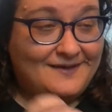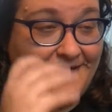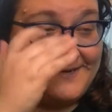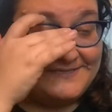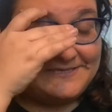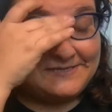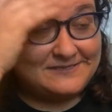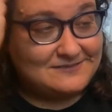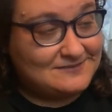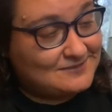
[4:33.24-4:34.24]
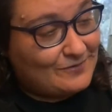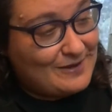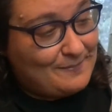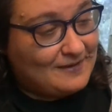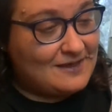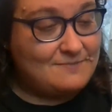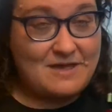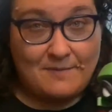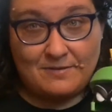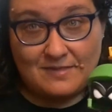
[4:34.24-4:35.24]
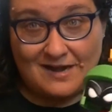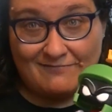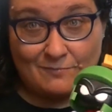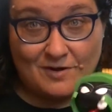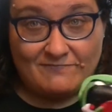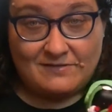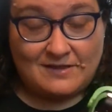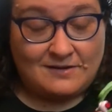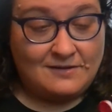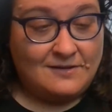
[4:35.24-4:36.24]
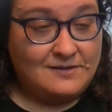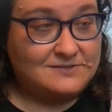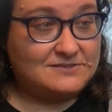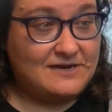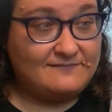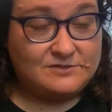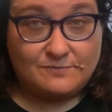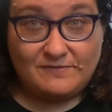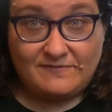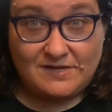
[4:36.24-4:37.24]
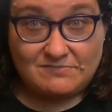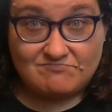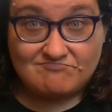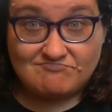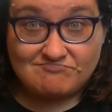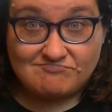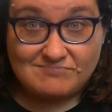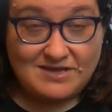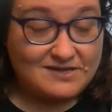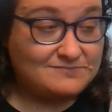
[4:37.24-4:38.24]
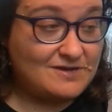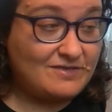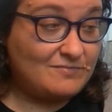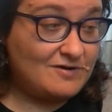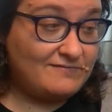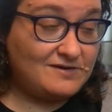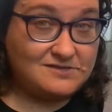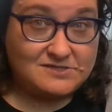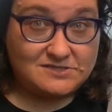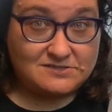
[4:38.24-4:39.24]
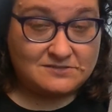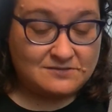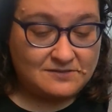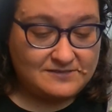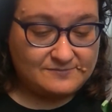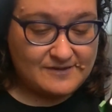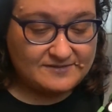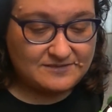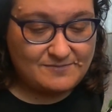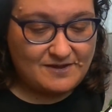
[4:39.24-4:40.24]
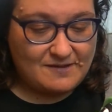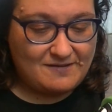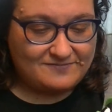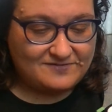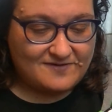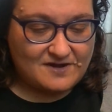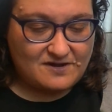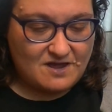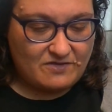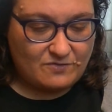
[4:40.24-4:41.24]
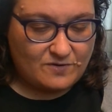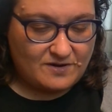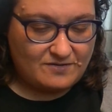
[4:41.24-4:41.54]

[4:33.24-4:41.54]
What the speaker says: I just think this is so epic, and I'm happy that I have a Marvin that doesn't have derpy feet. Because my other Marvin is just, he's a mess. I have to find another one.